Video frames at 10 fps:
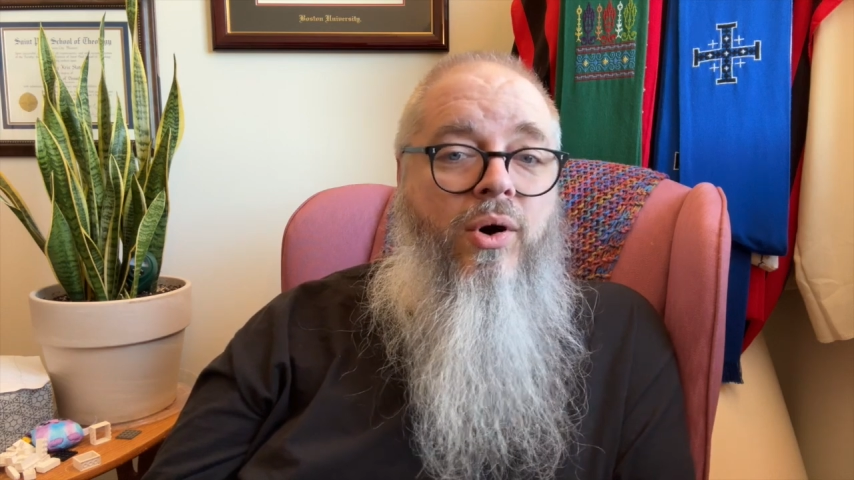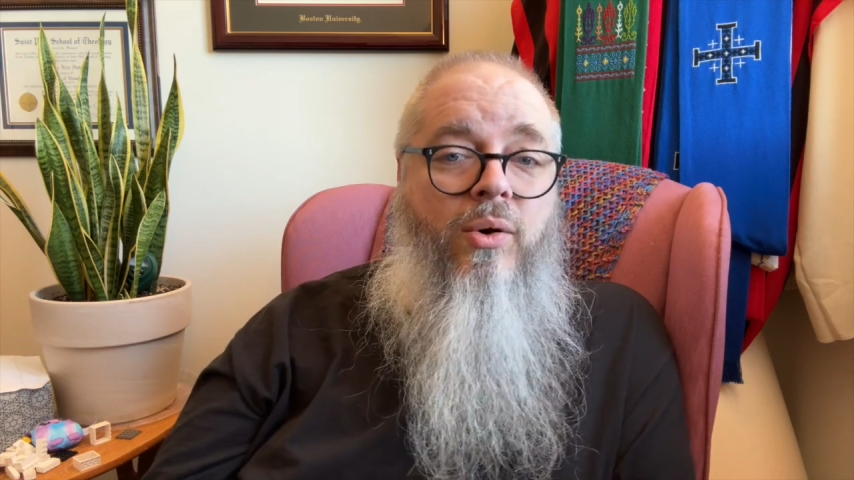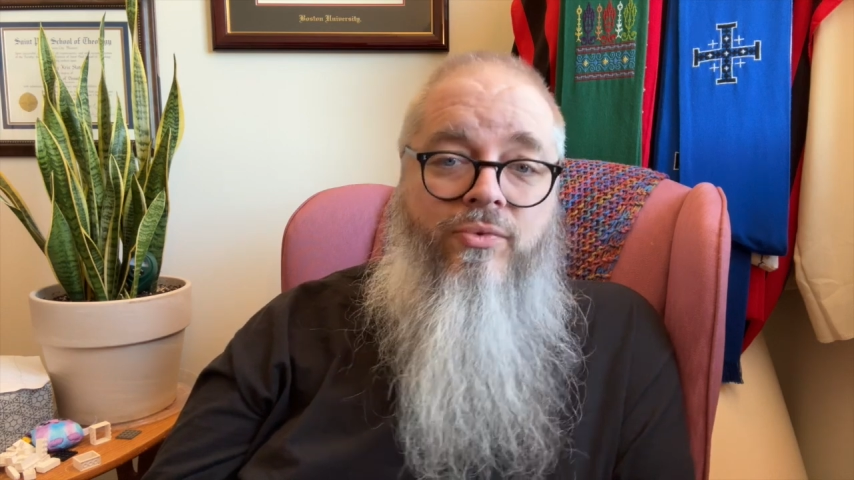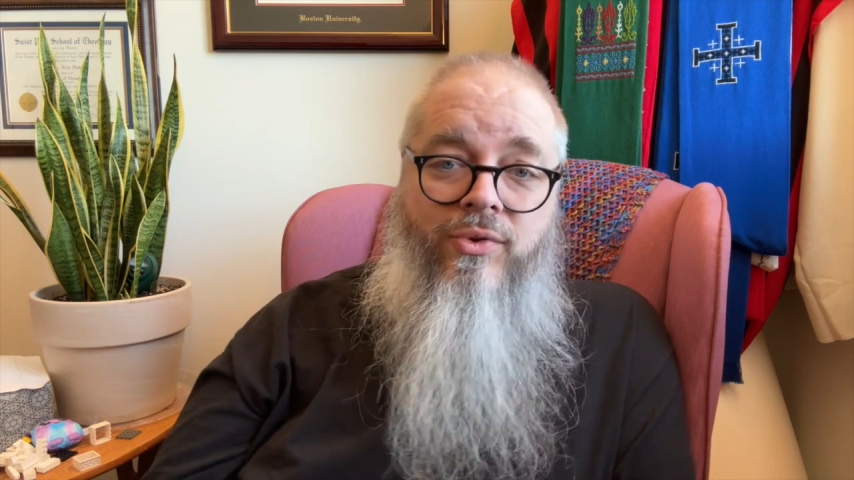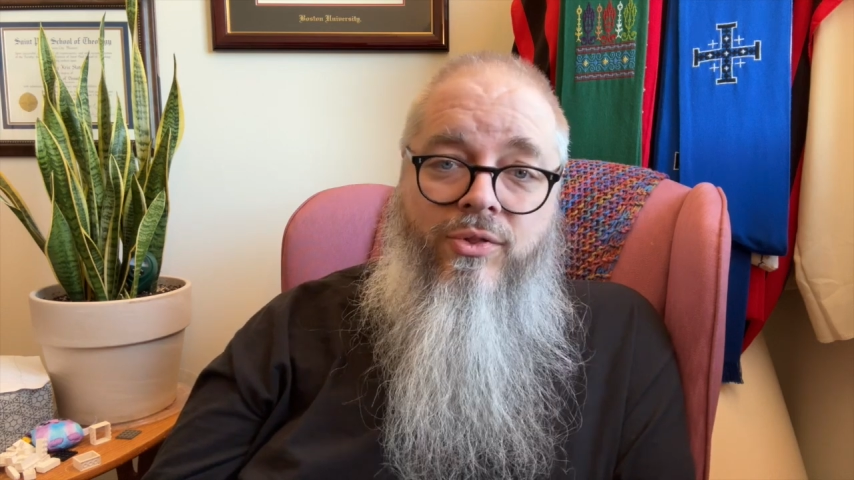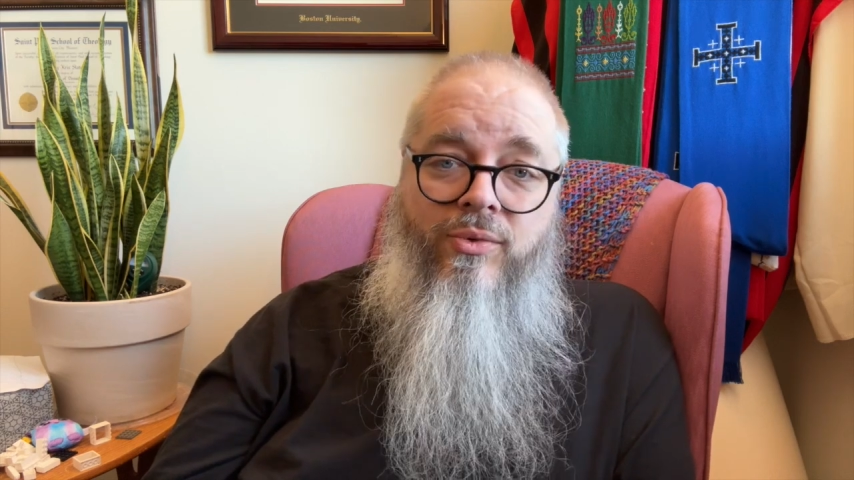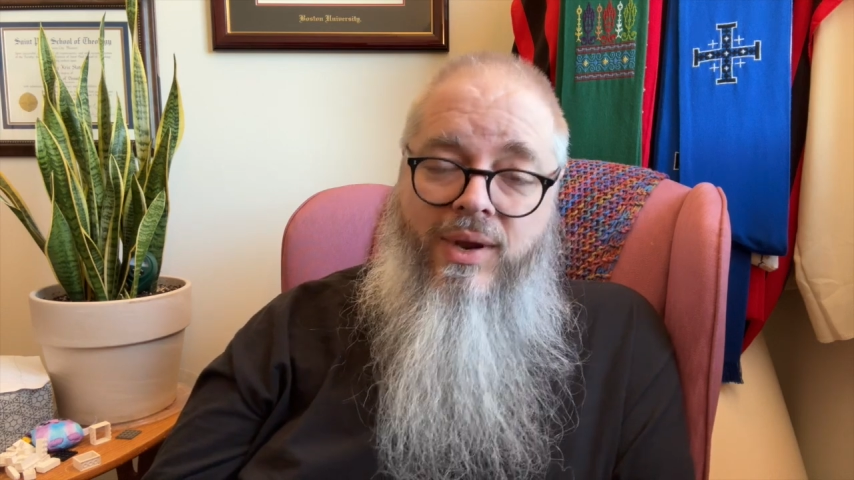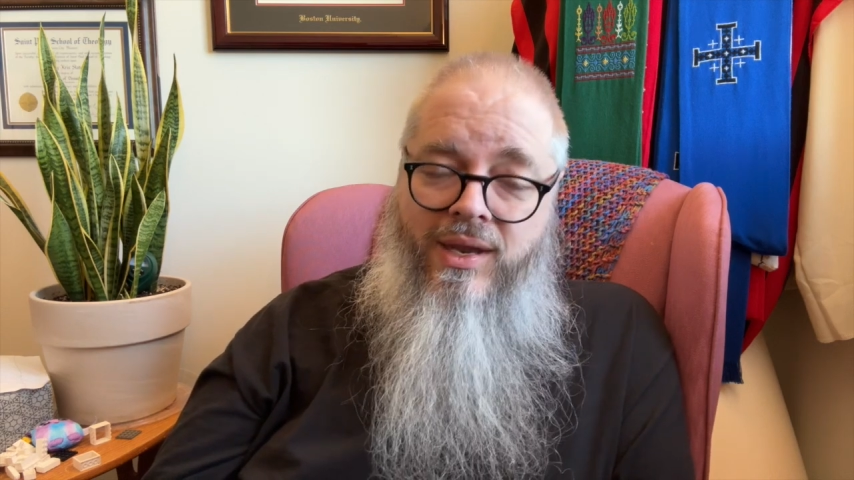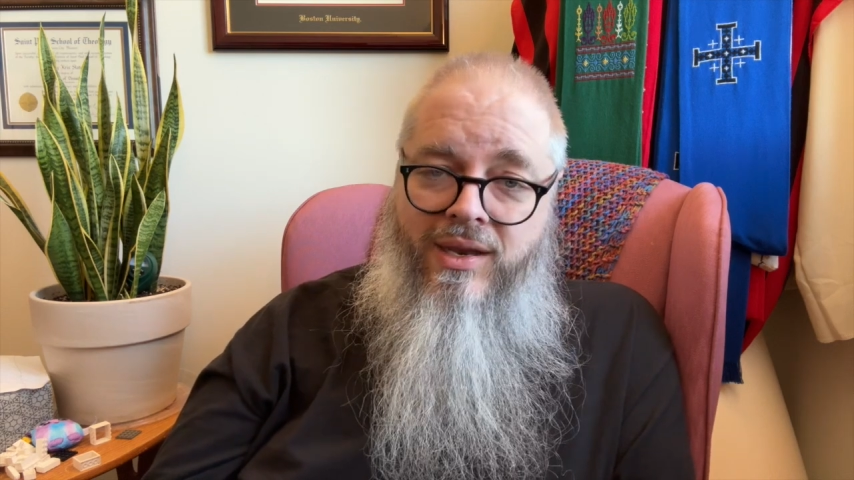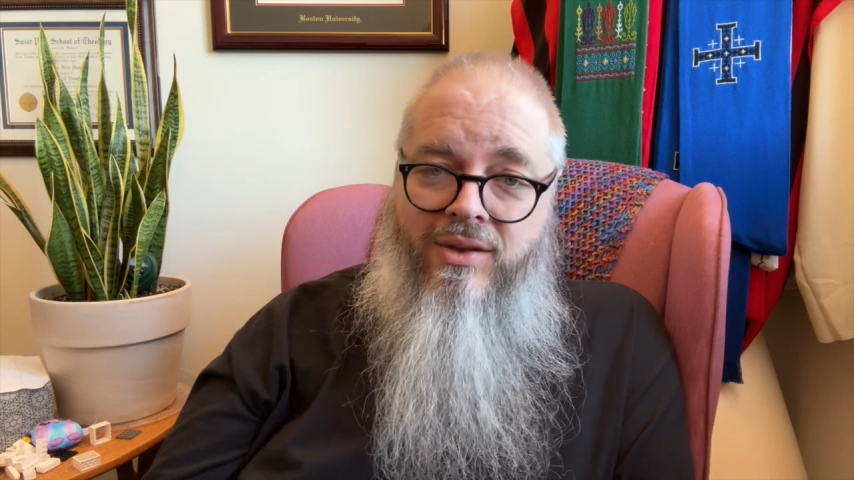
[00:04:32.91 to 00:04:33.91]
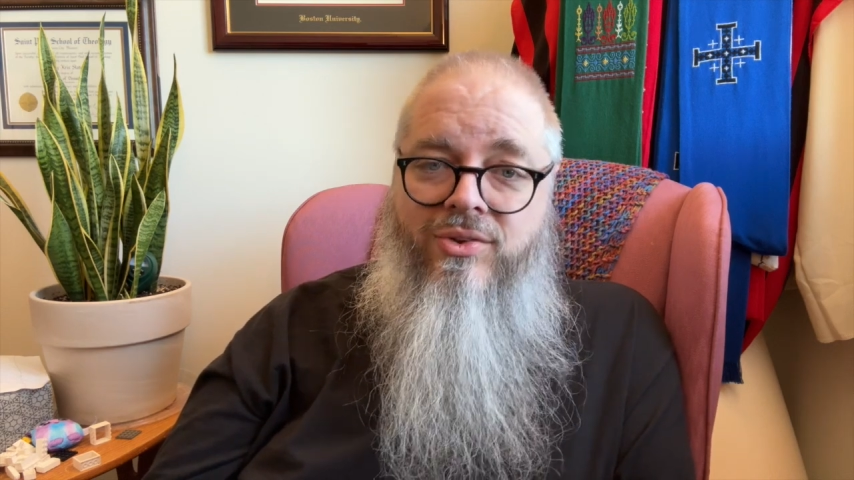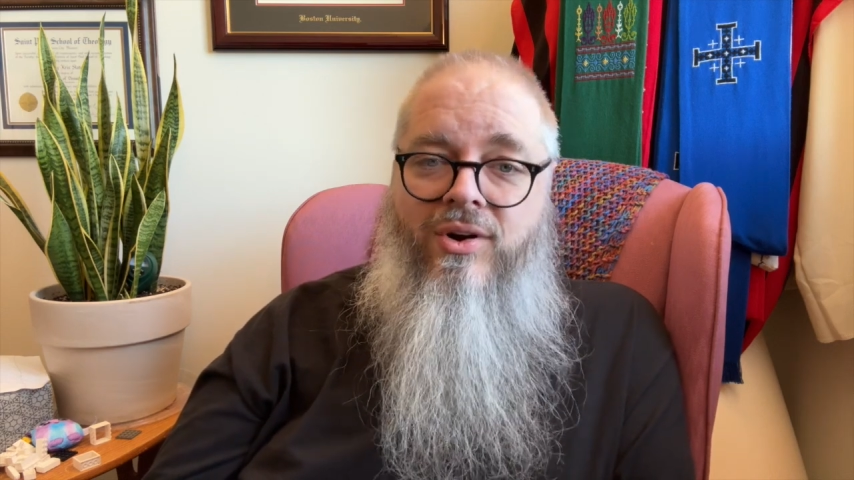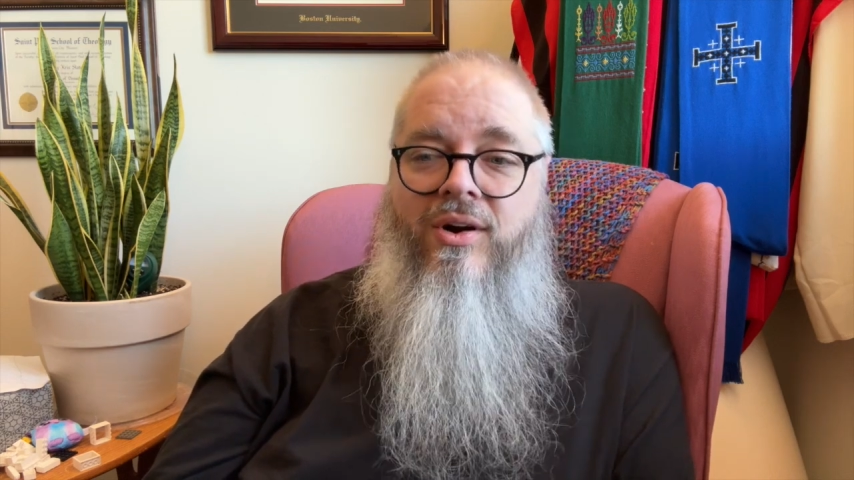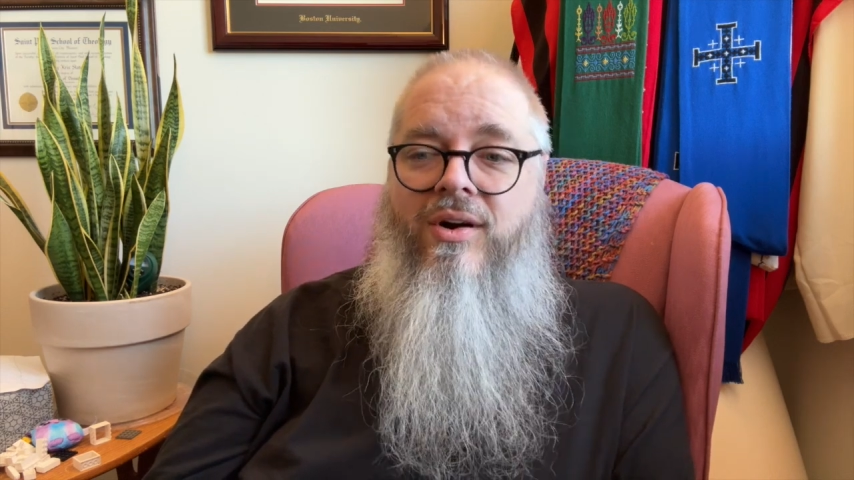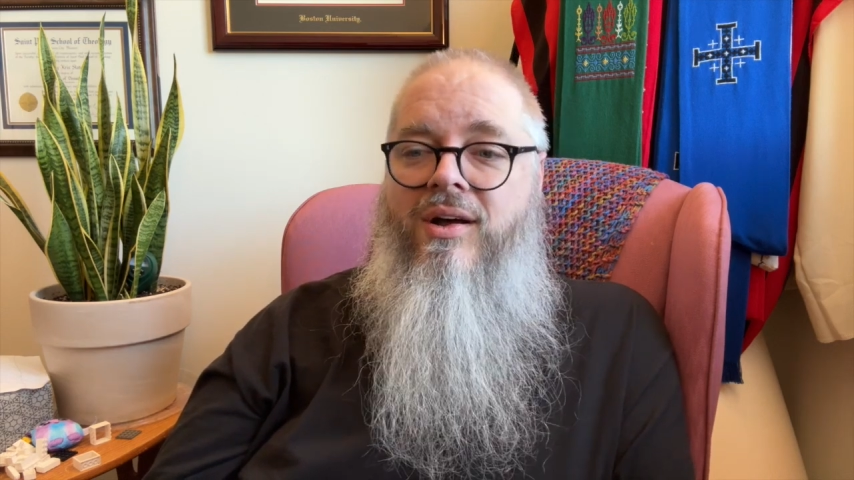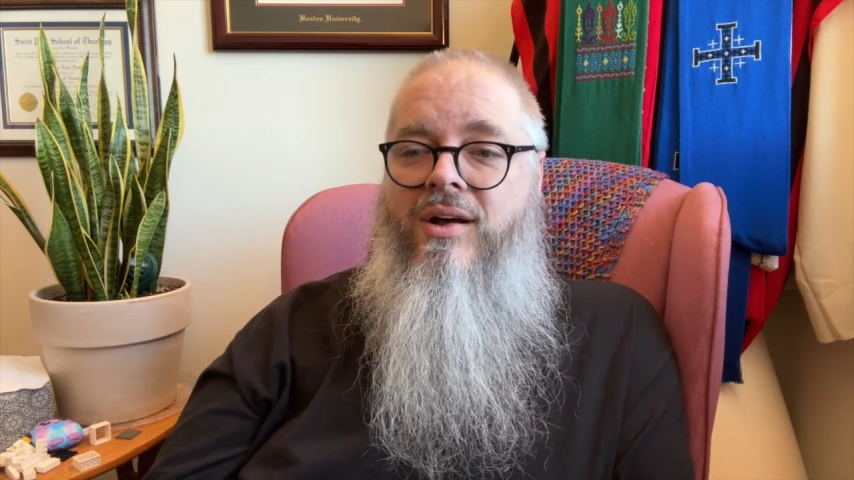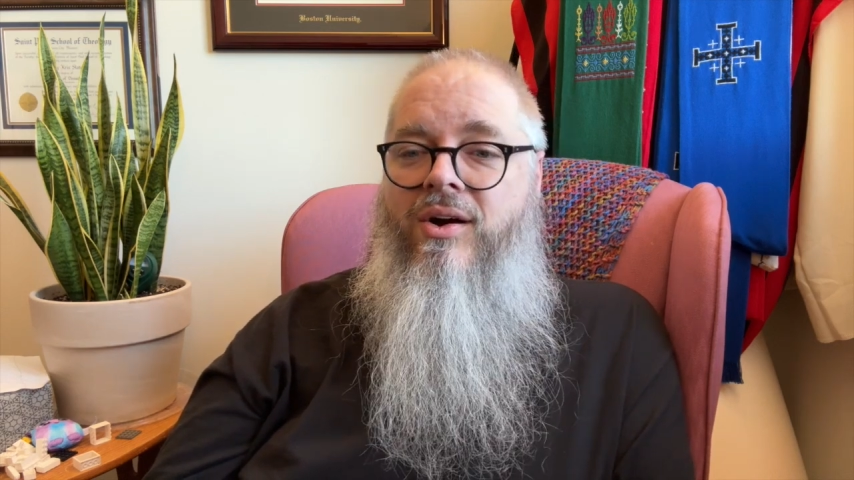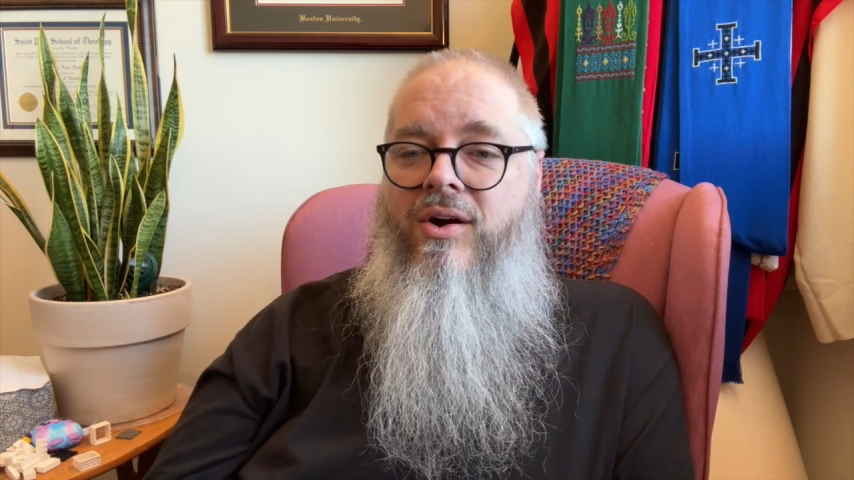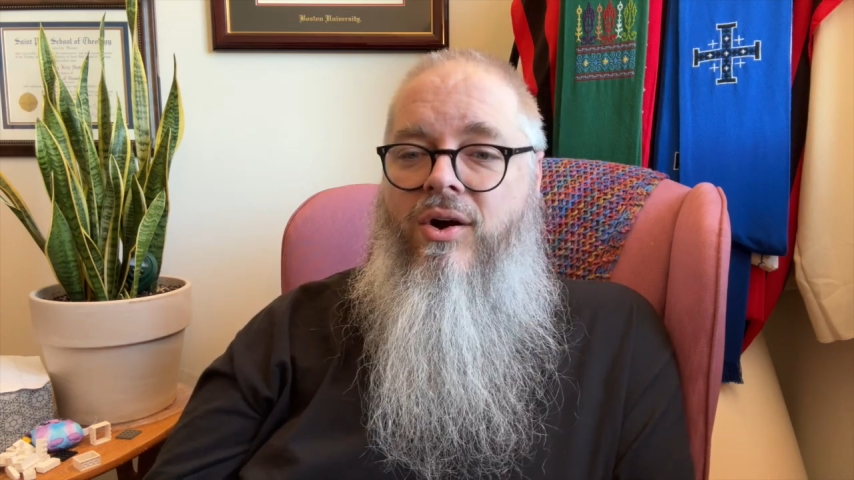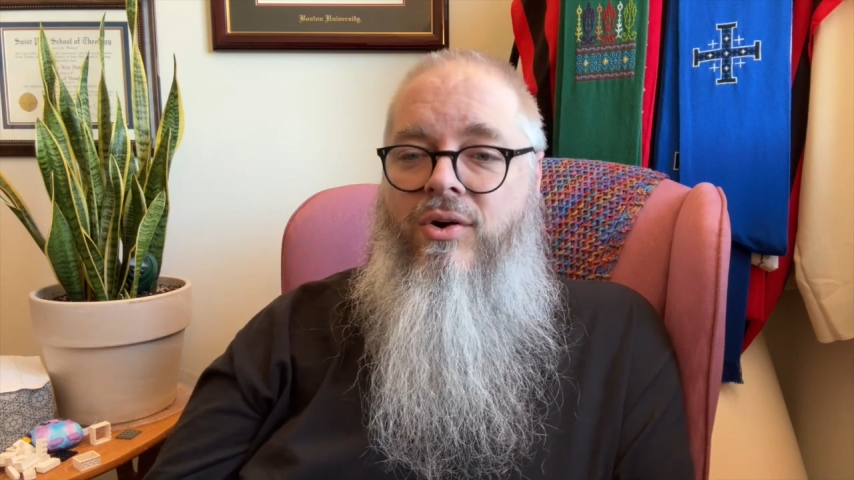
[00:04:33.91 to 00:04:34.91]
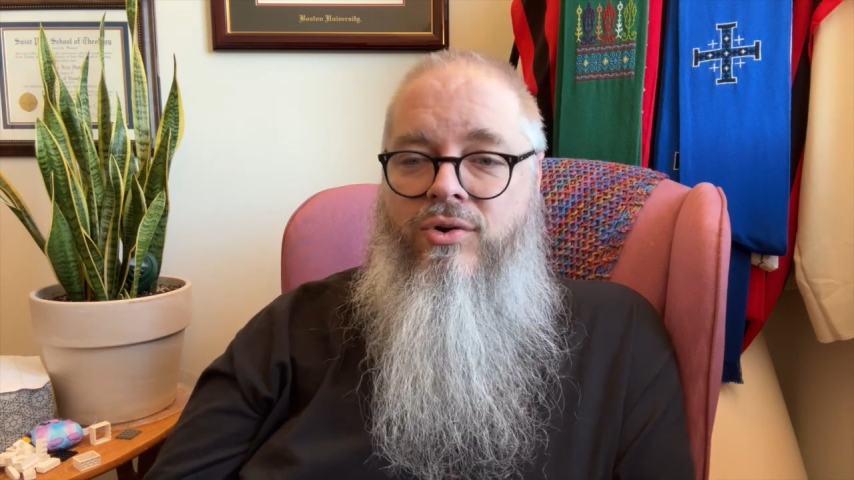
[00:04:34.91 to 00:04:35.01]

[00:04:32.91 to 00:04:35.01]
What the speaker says: Hopefully the readings are